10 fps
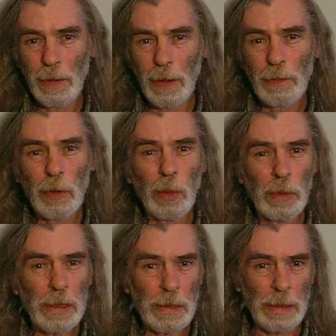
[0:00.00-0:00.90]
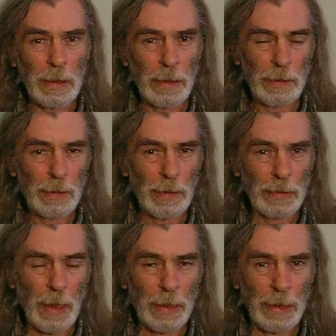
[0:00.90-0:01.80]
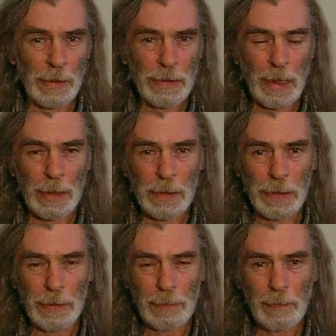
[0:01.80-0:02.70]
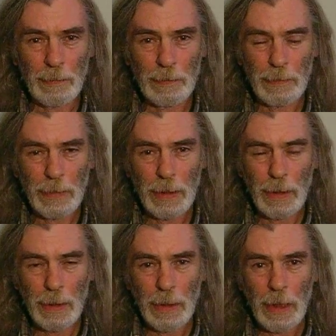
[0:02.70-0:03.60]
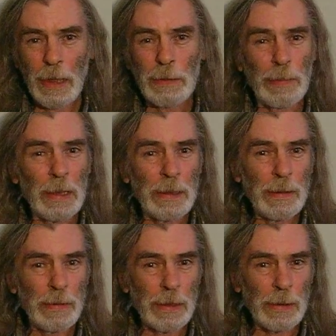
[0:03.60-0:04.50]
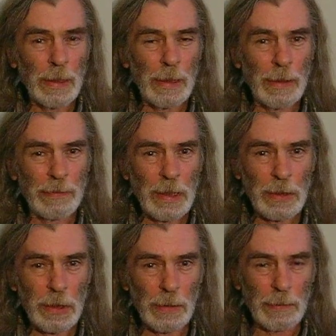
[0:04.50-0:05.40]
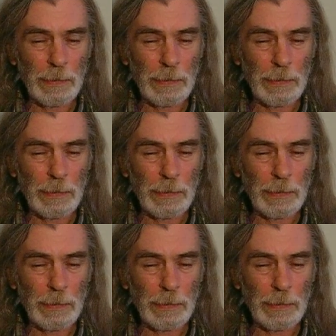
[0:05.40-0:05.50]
For we define insanity as believing in a fiction